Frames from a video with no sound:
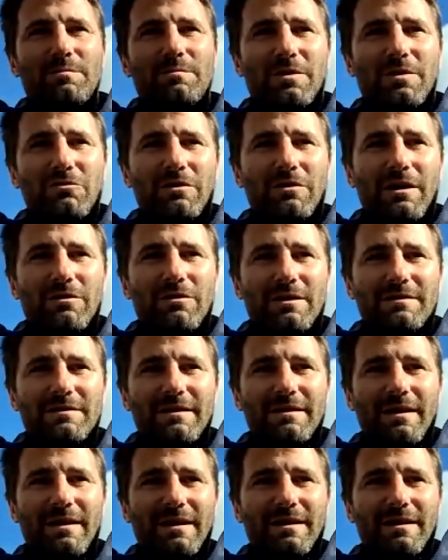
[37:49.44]
throughout that
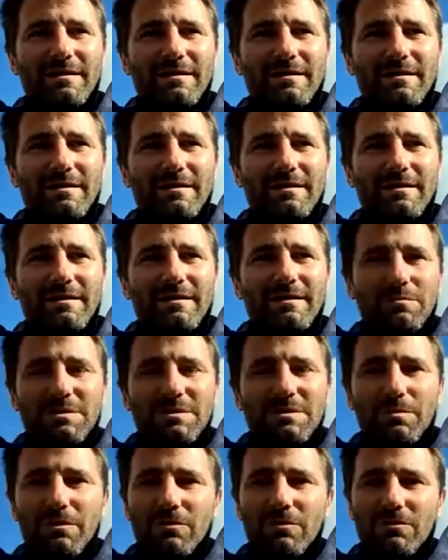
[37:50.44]
day, and be able to
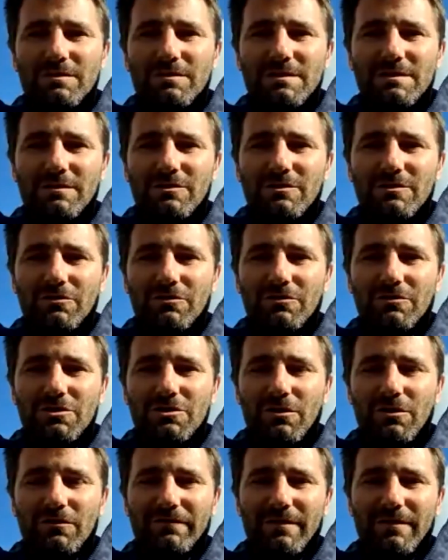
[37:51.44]
put on such a good
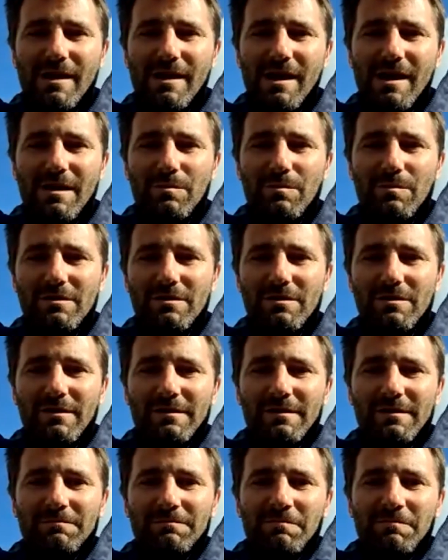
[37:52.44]
show for them and
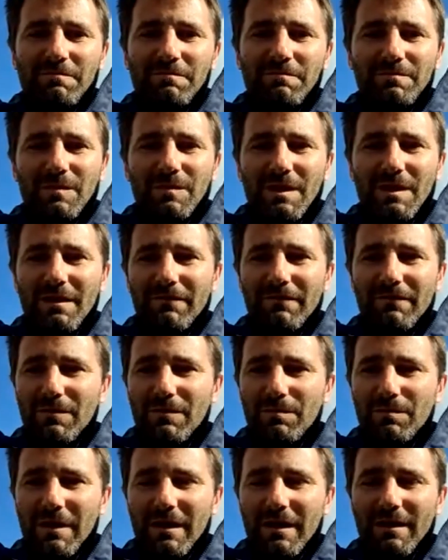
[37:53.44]
give them
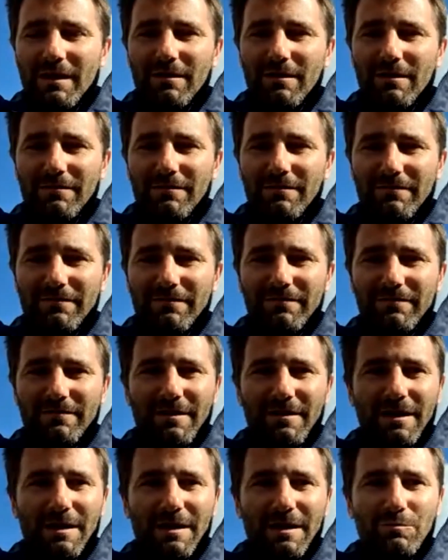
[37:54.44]
that kind of
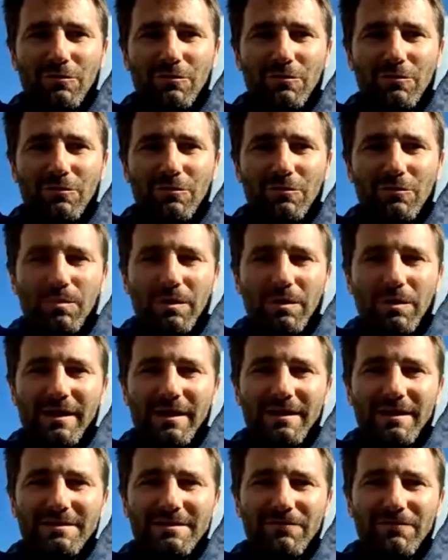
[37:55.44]
glimmer of hope, I
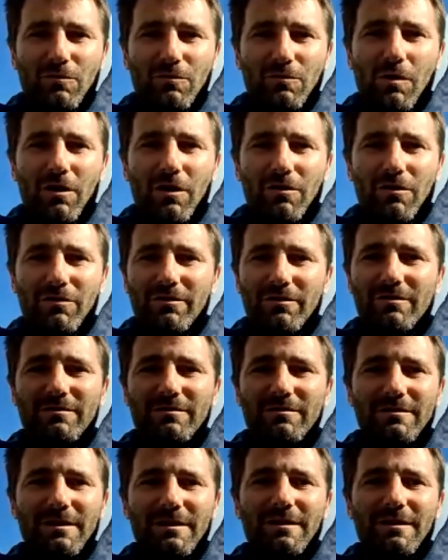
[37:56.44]
guess, for a while, that
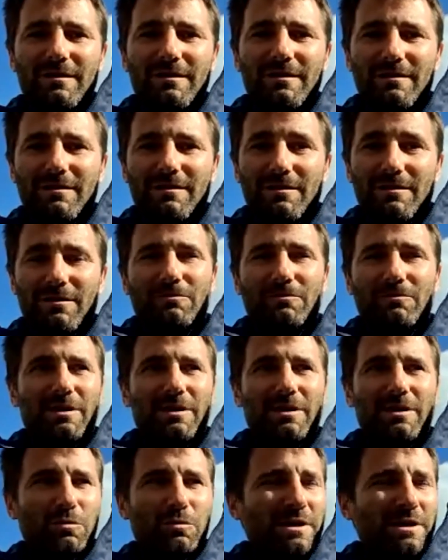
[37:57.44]
we
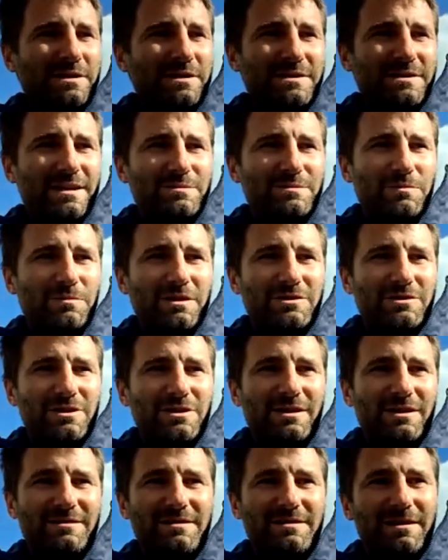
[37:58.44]
could win a test match
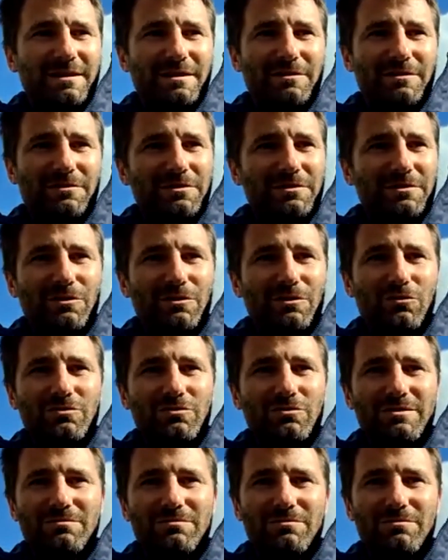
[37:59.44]
against England at
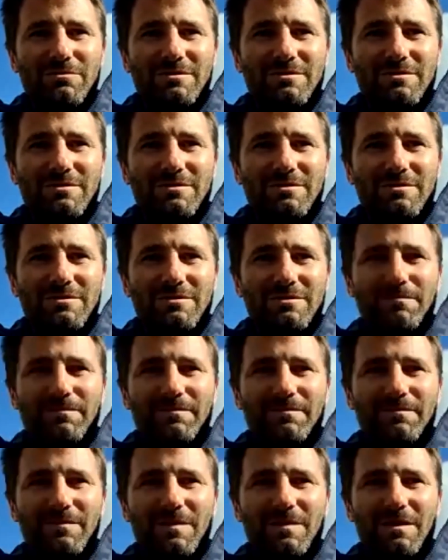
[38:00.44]
Lords was
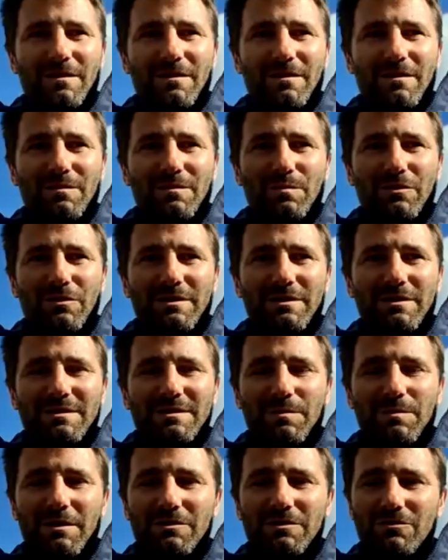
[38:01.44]
pretty
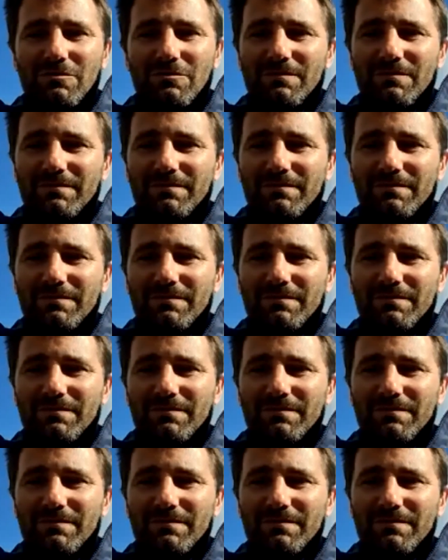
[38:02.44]
special.